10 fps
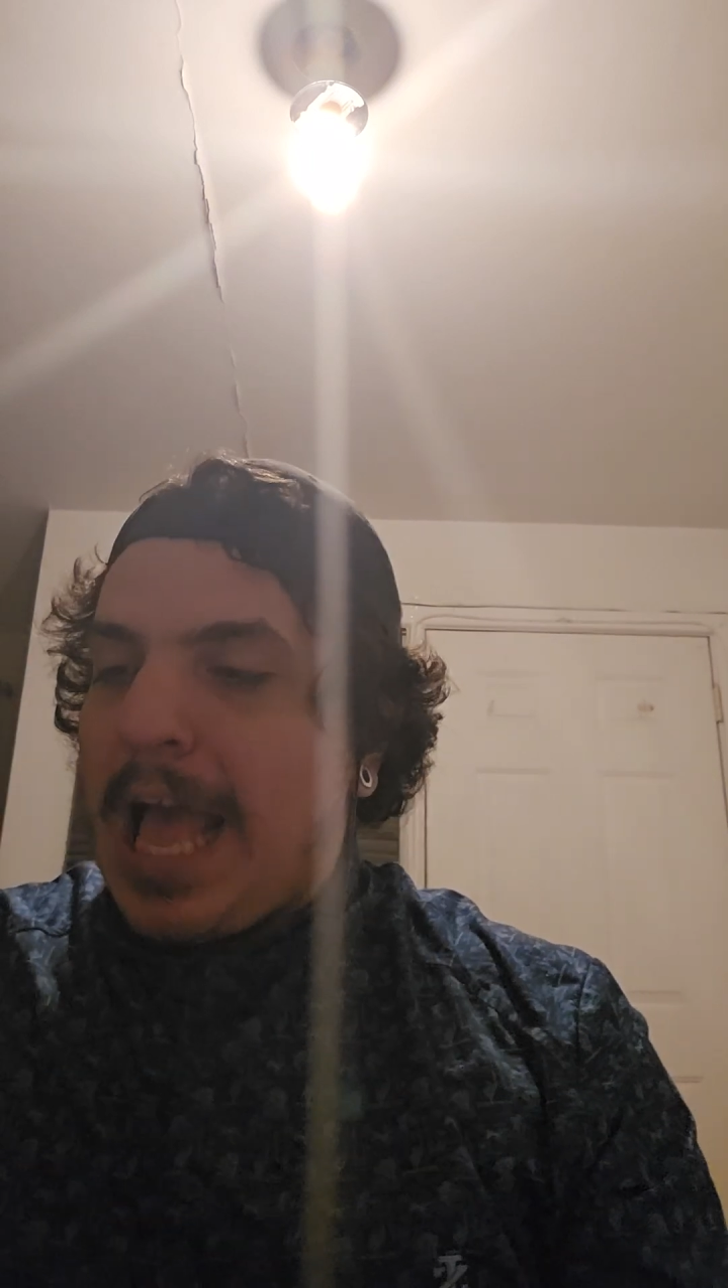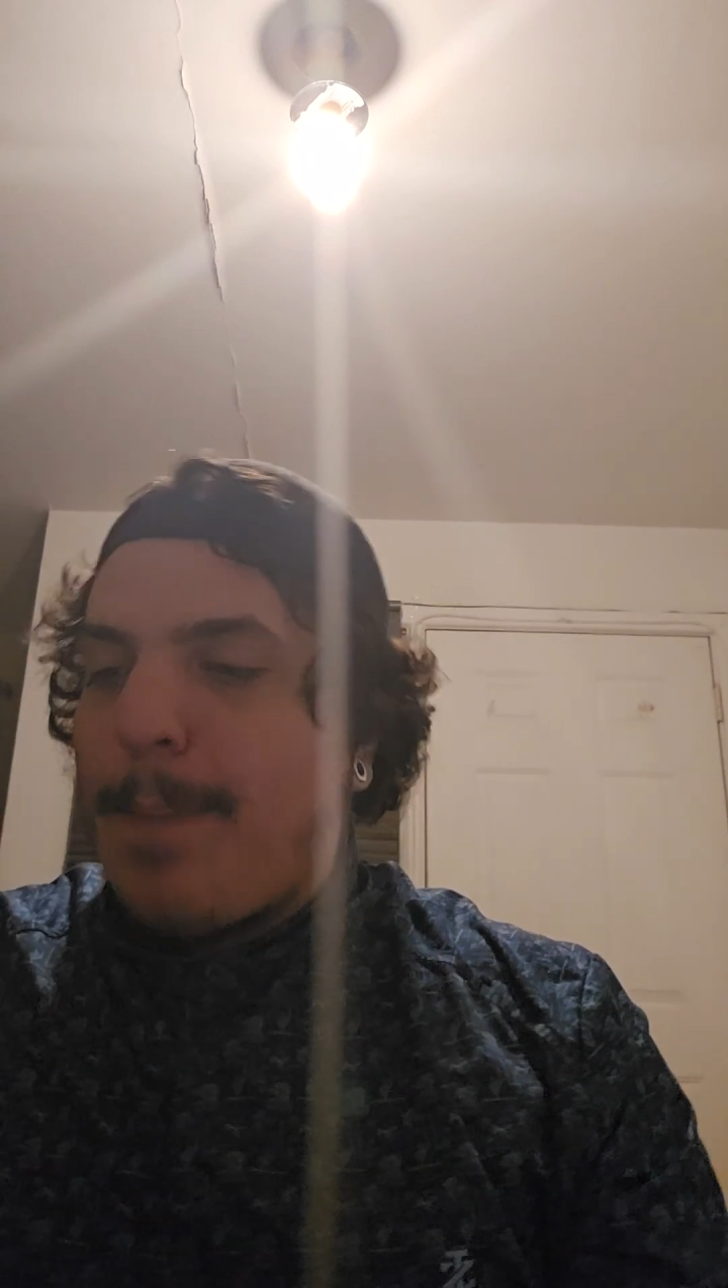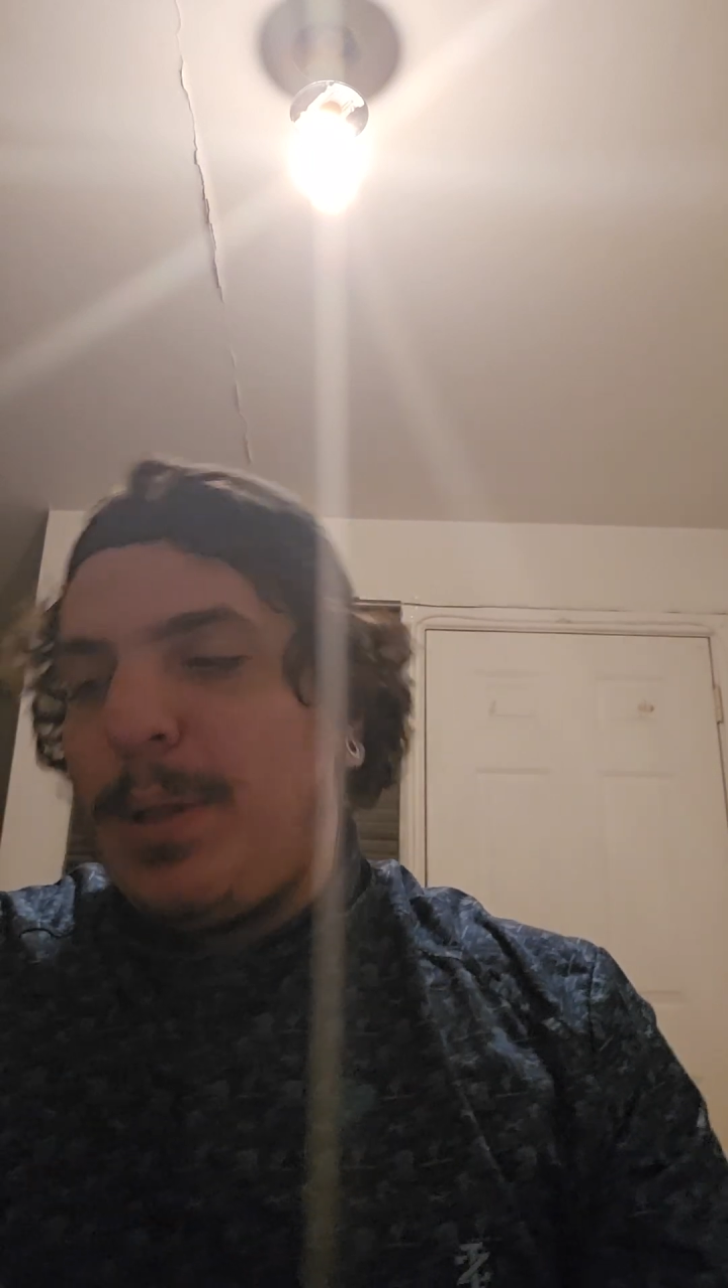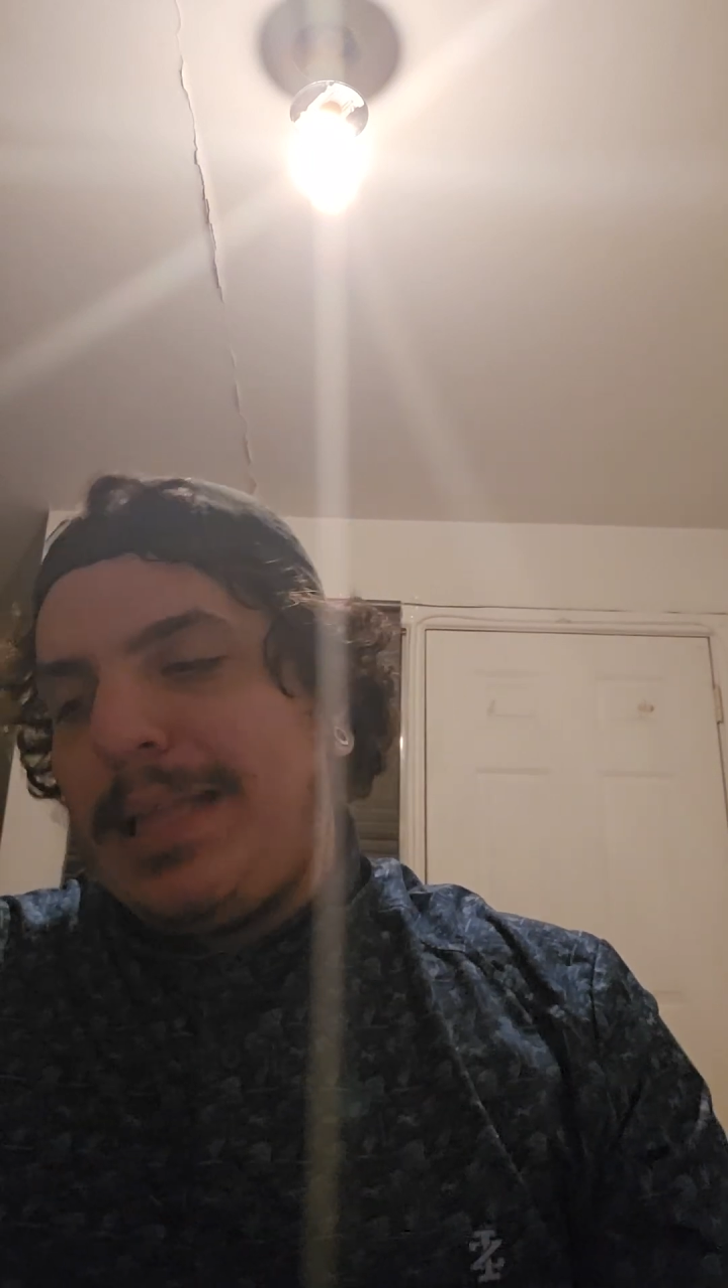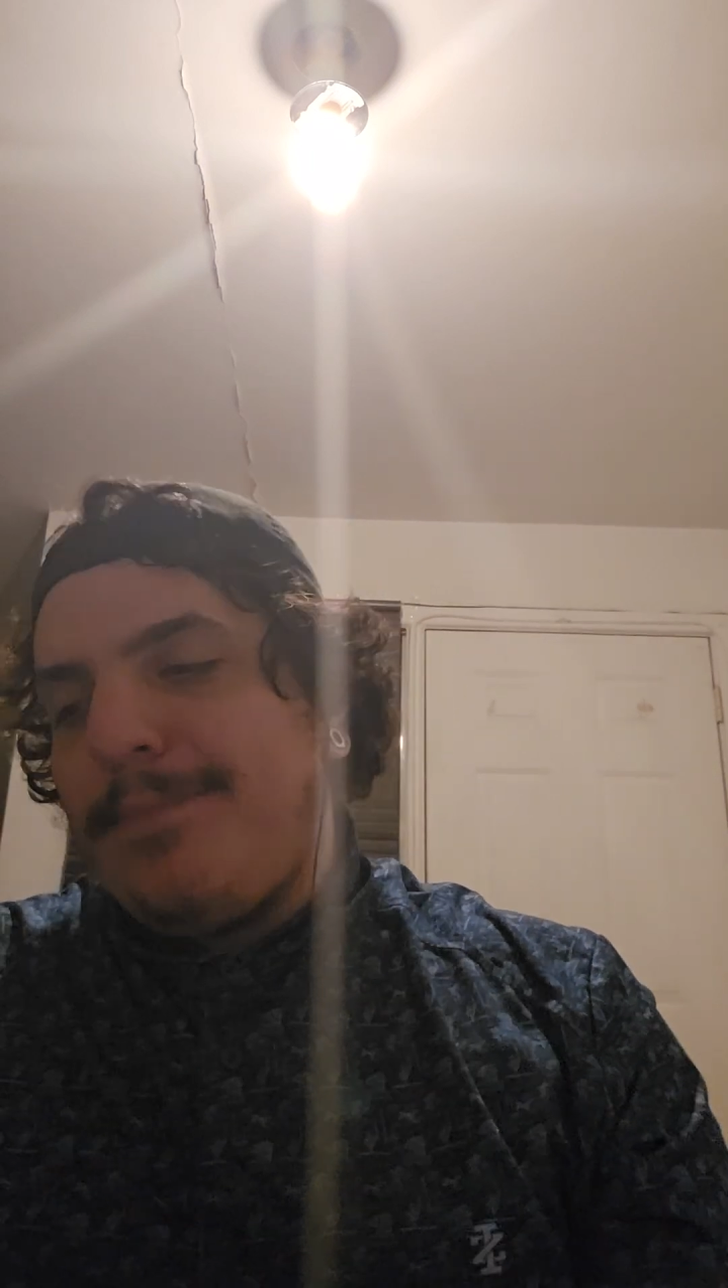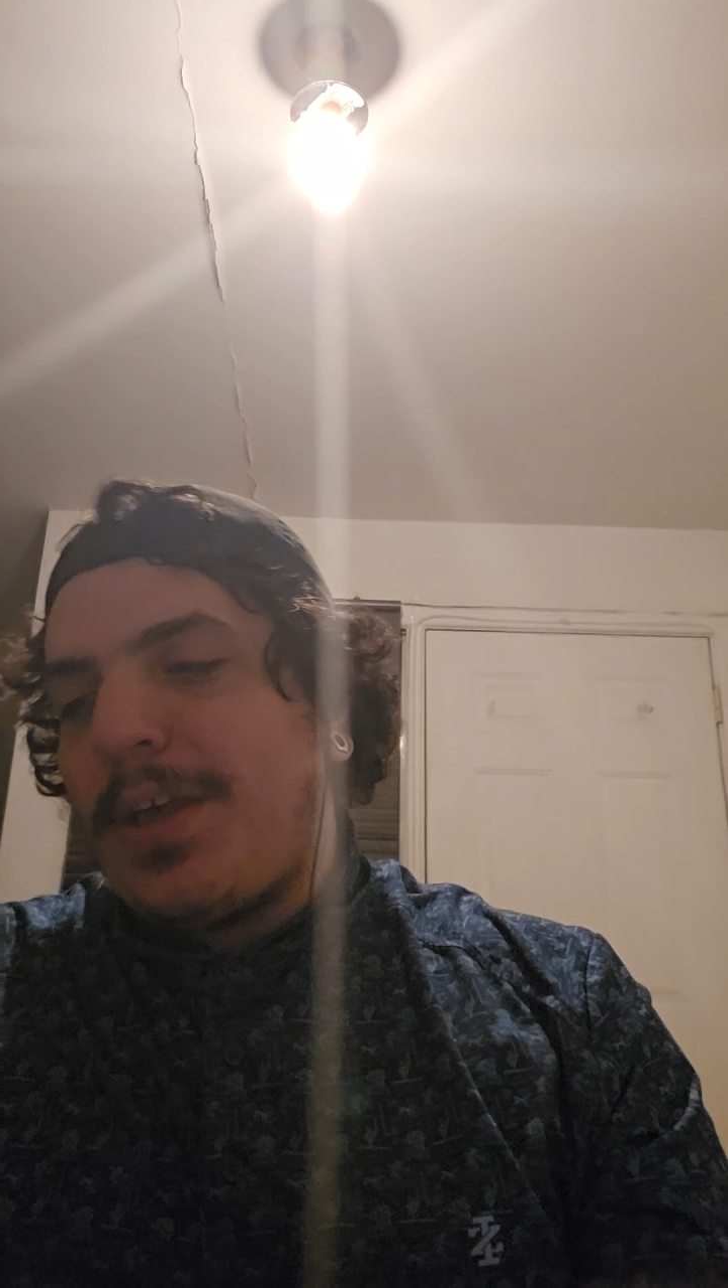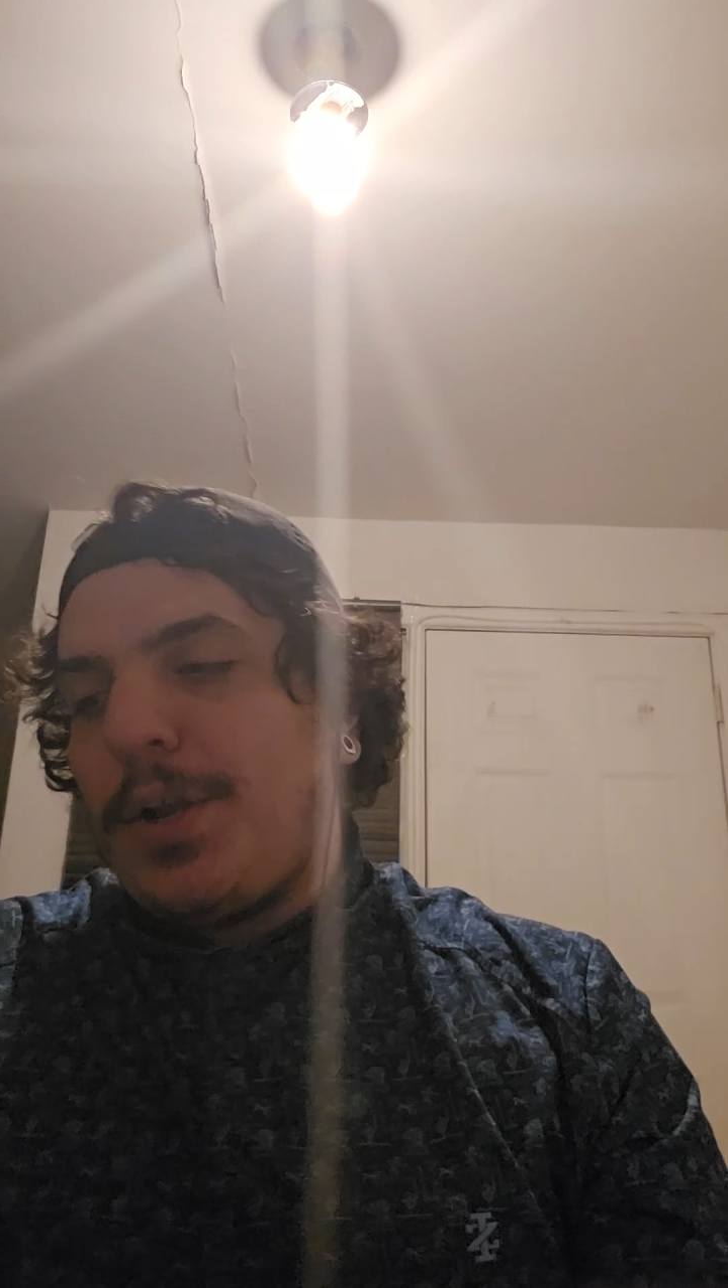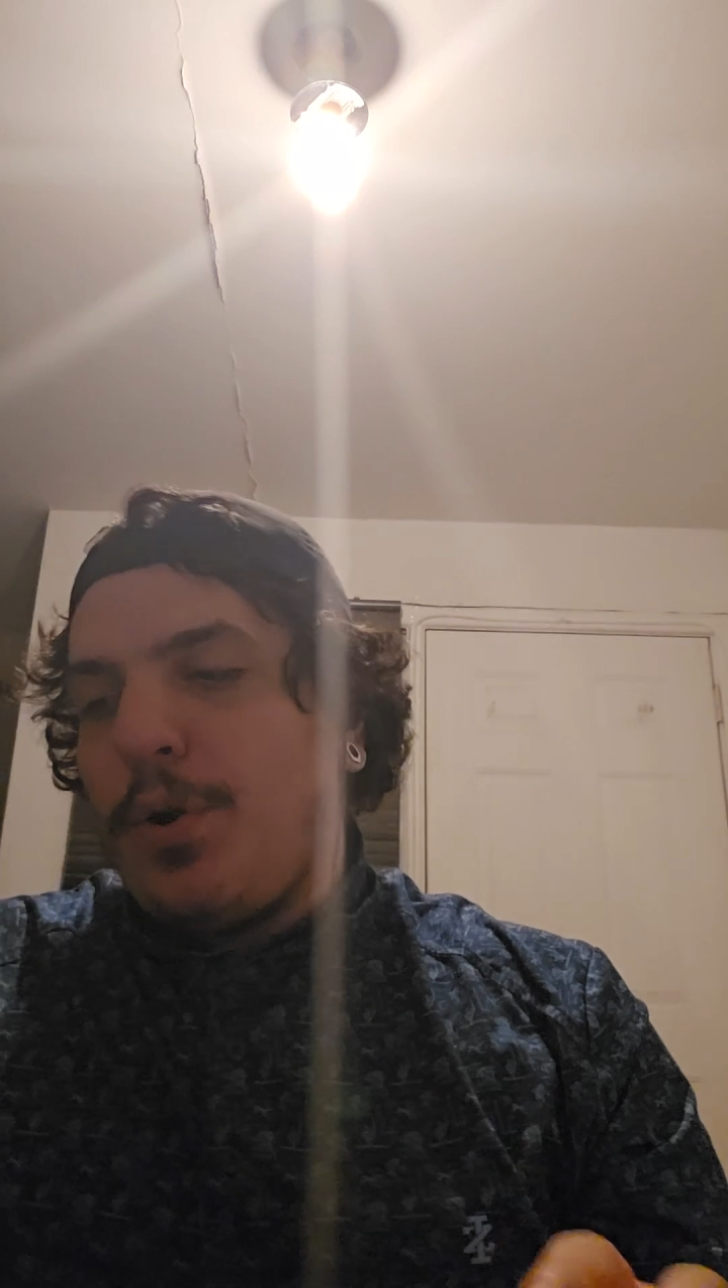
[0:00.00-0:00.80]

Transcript: I believe that